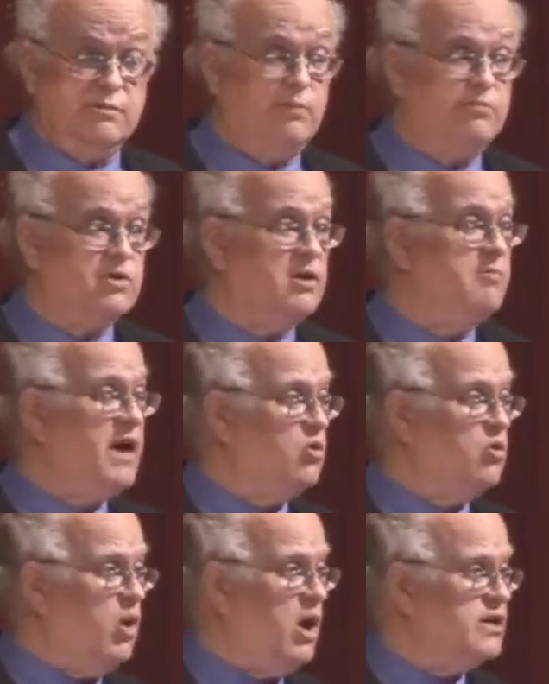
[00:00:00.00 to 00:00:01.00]
Remember, a
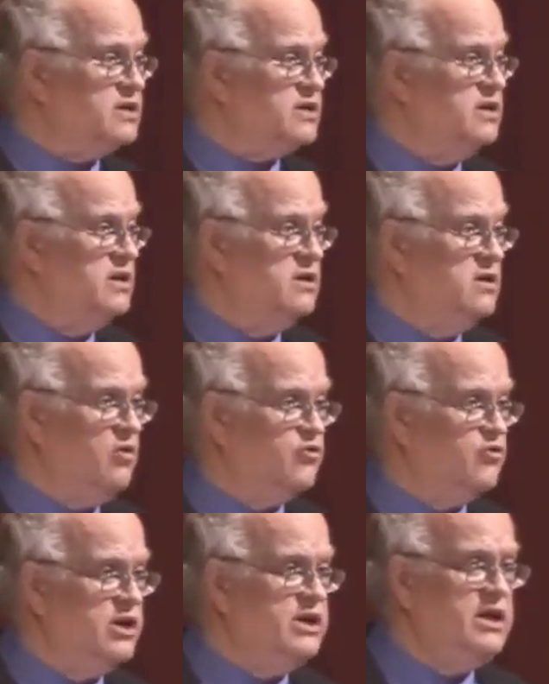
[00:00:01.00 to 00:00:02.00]
megawatt
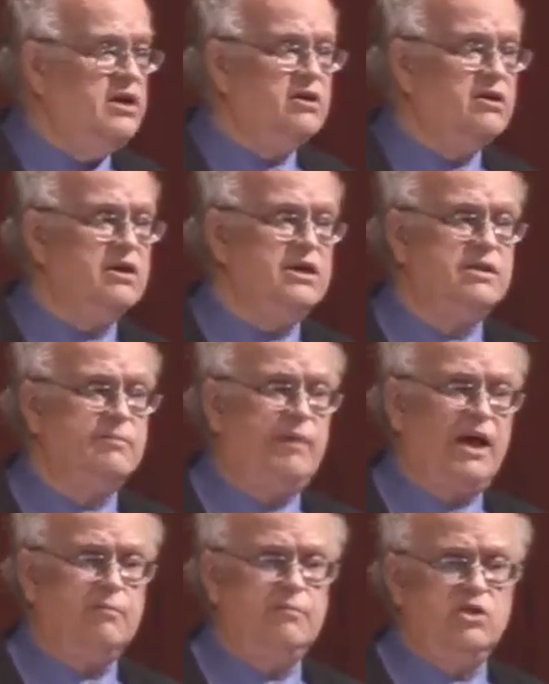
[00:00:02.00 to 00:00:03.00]
over a year is
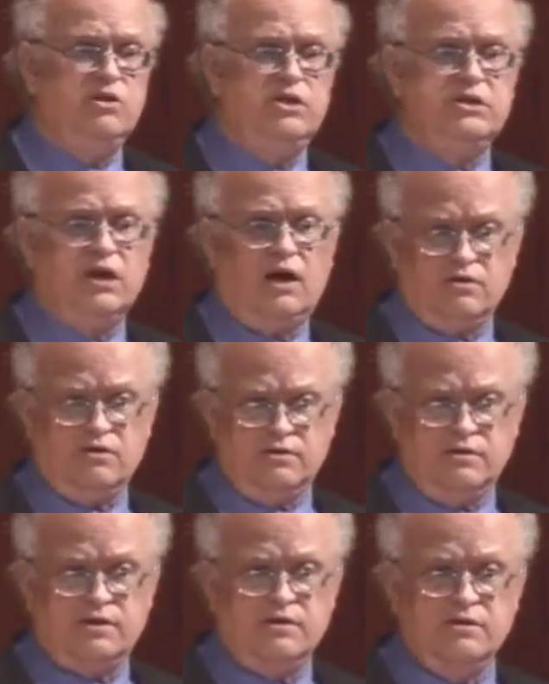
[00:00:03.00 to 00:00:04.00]
about a million
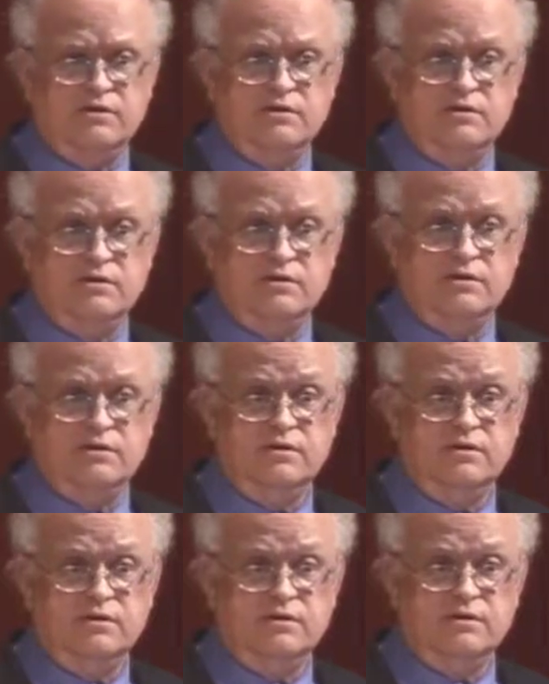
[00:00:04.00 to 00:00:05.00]
dollars.
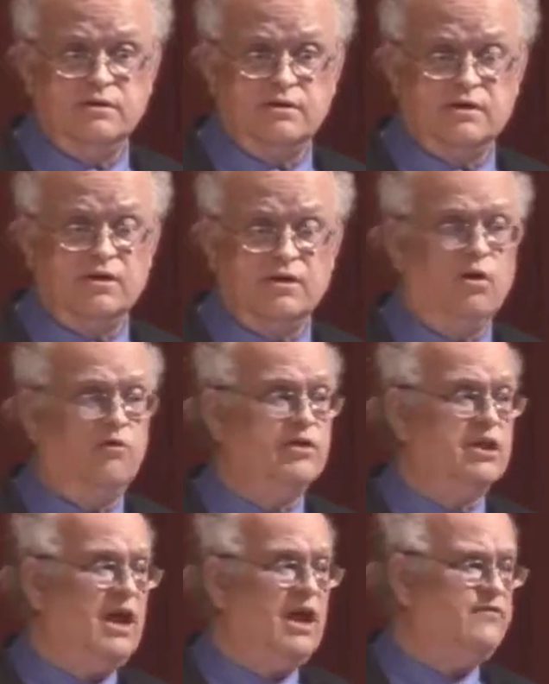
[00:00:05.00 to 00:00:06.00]
So over the
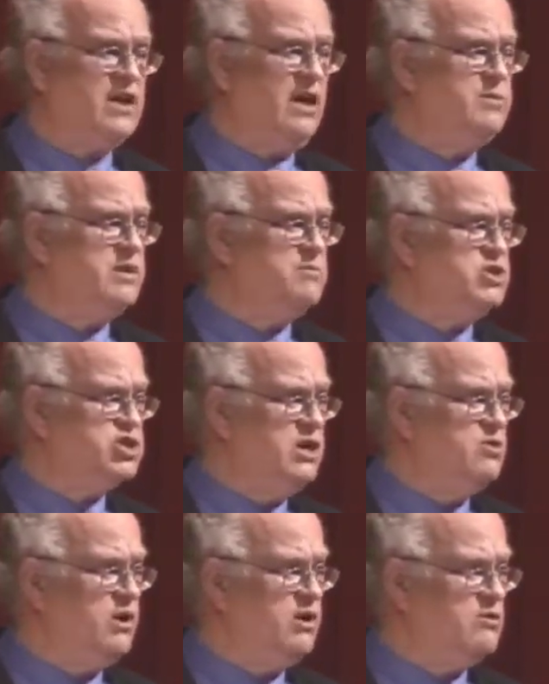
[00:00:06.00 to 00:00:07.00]
lifetime of the
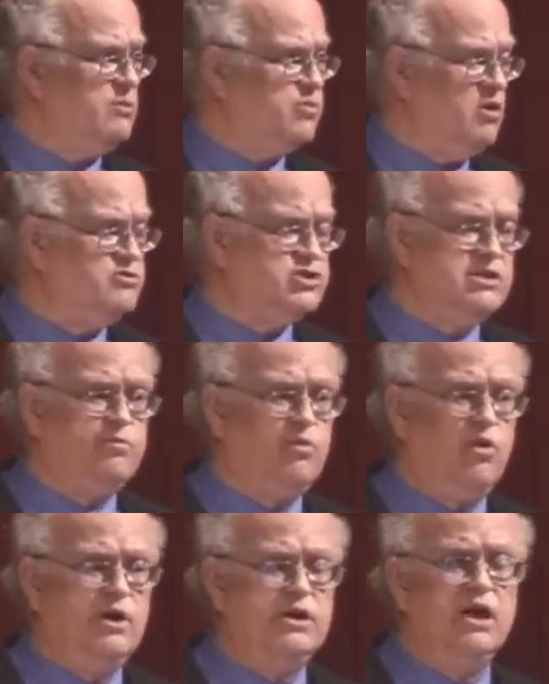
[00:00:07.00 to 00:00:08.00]
machine, we are approaching the
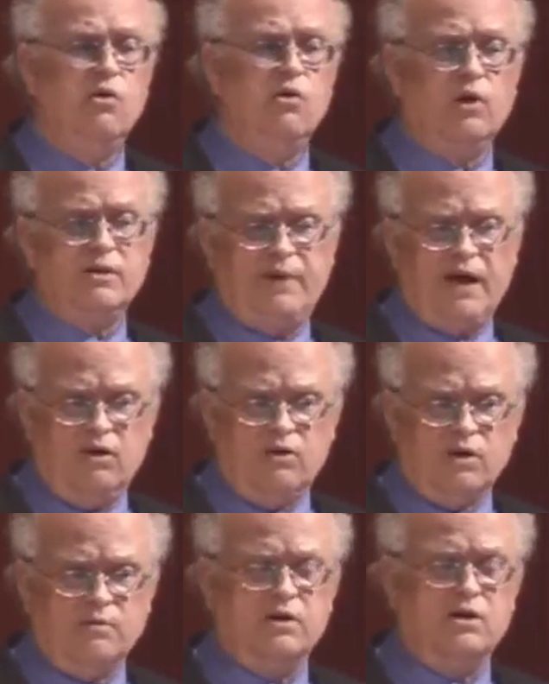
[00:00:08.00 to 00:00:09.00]
point where the
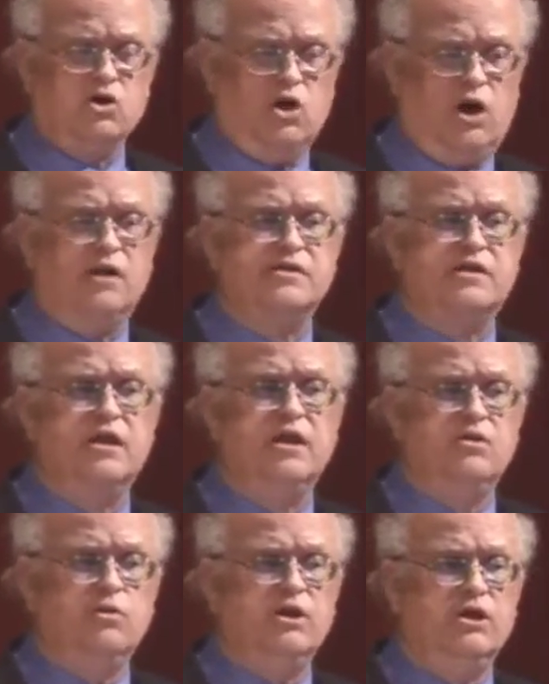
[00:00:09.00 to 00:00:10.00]
power costs
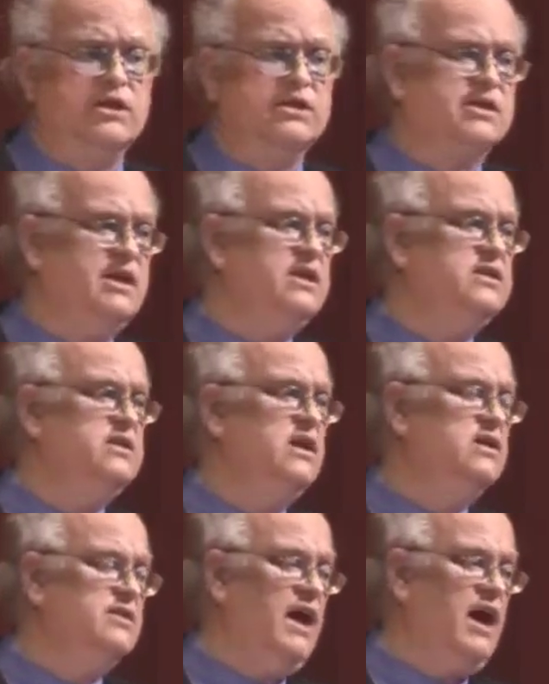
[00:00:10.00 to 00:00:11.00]
will
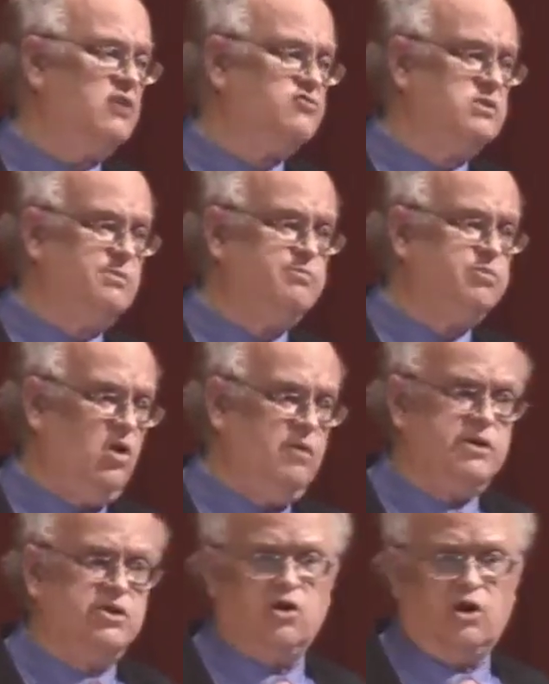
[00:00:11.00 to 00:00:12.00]
exceed the actual
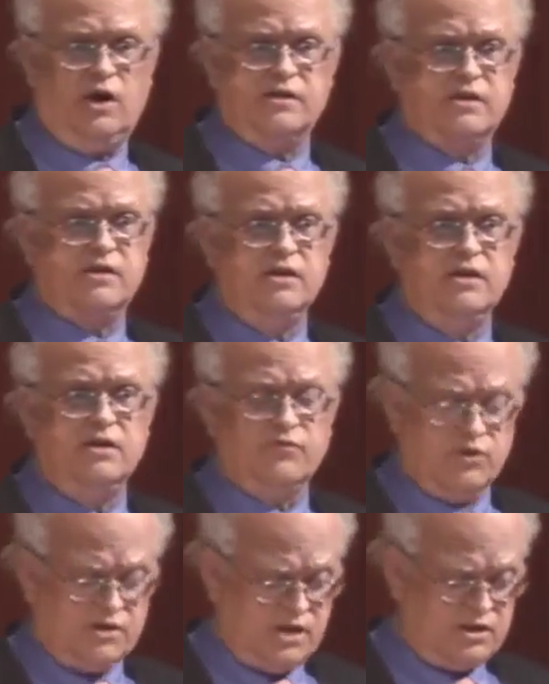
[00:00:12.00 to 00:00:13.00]
deployment costs
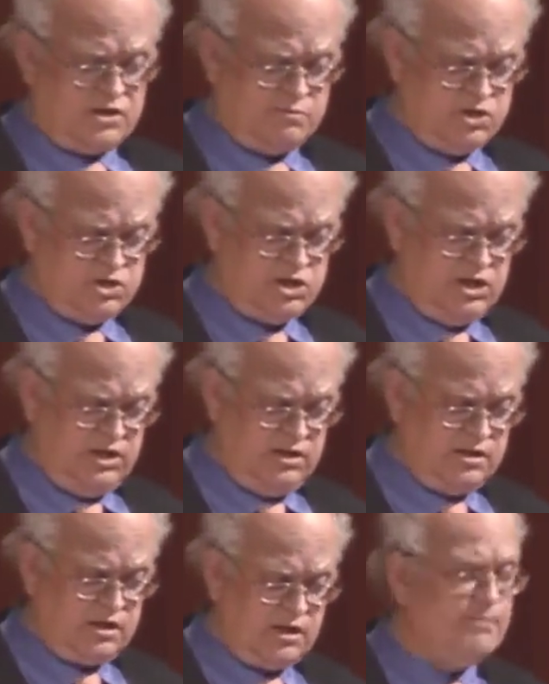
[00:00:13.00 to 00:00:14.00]
for such
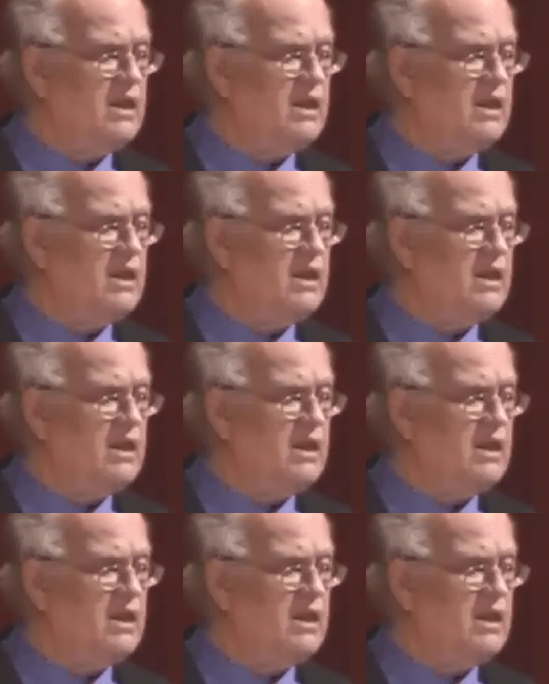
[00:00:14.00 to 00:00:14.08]
machines.